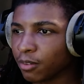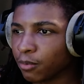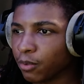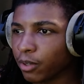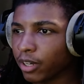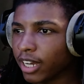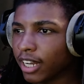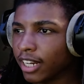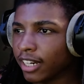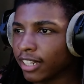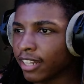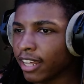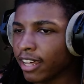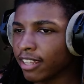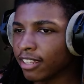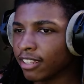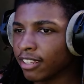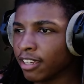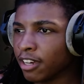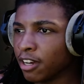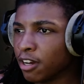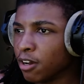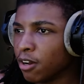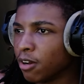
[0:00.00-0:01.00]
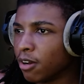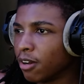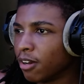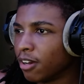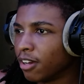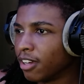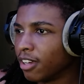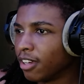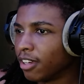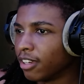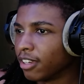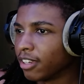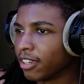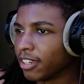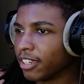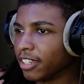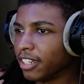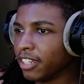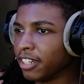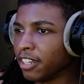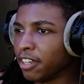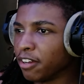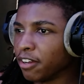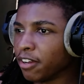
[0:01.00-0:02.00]
Work out of that. Yo. Get
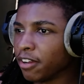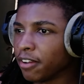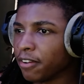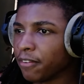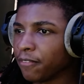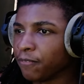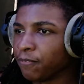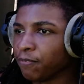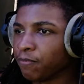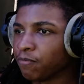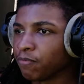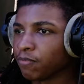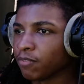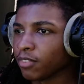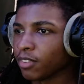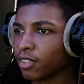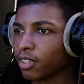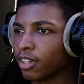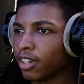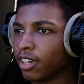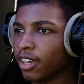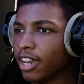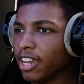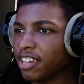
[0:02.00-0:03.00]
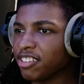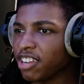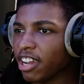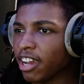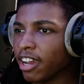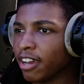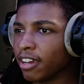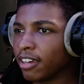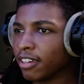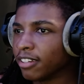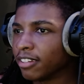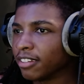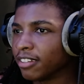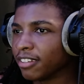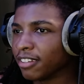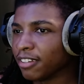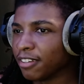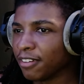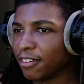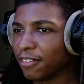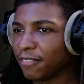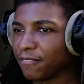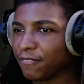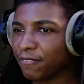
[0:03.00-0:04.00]
in there. Headshot.
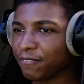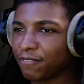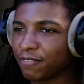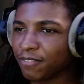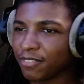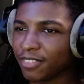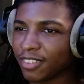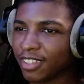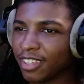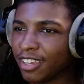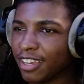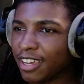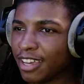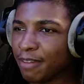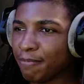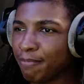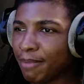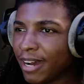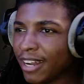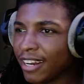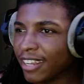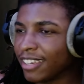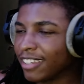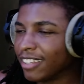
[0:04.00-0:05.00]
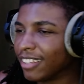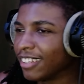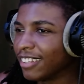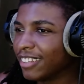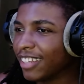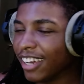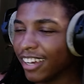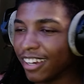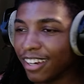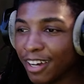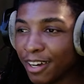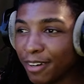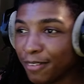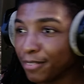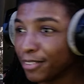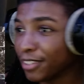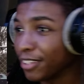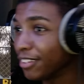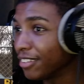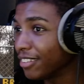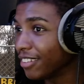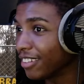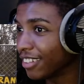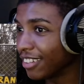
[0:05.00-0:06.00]
Head body. Down,
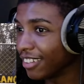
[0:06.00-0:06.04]
upstairs.